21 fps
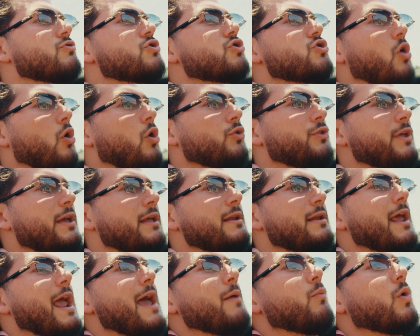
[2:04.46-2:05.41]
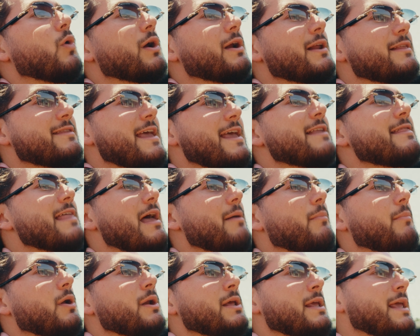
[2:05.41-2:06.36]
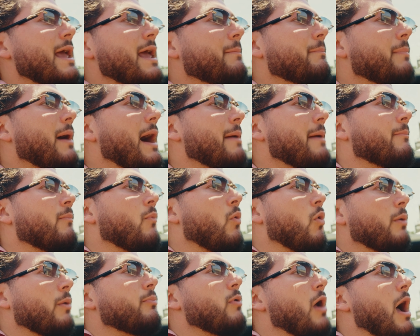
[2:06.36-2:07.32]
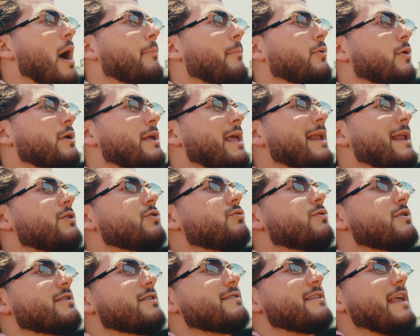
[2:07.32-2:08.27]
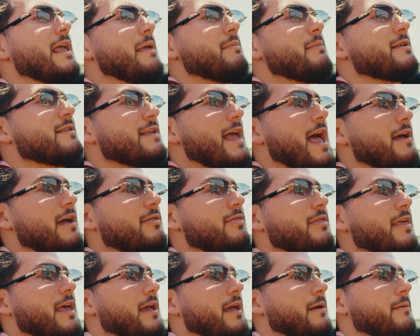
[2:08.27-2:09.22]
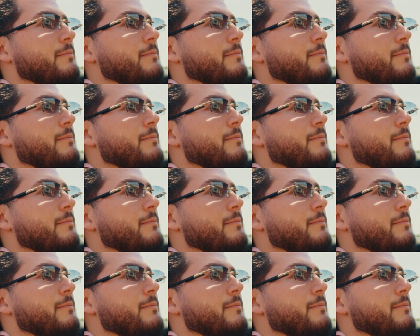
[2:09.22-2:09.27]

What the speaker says: sold it, and we're gonna take that money and buy more property and do the same exact thing.